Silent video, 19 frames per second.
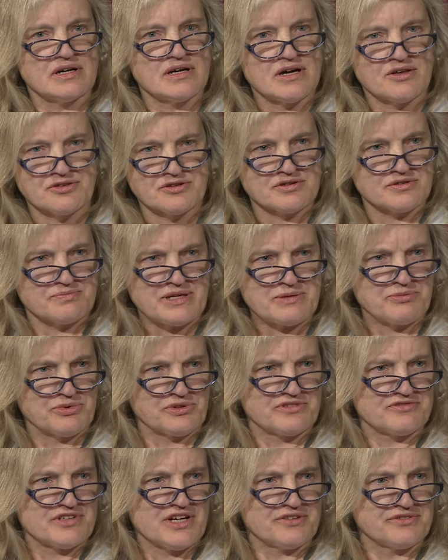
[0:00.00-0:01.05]
other people
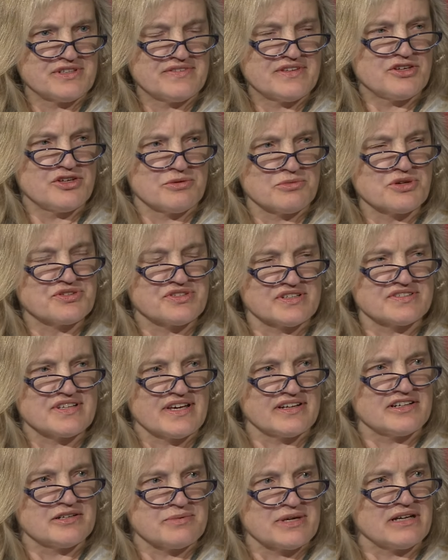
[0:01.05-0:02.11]
are involved in that you're most
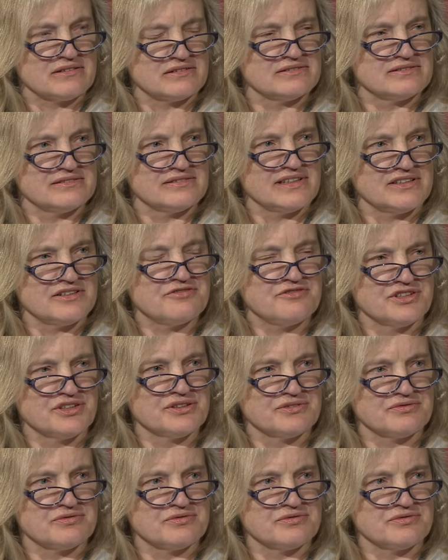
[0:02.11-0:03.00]
excited about in the field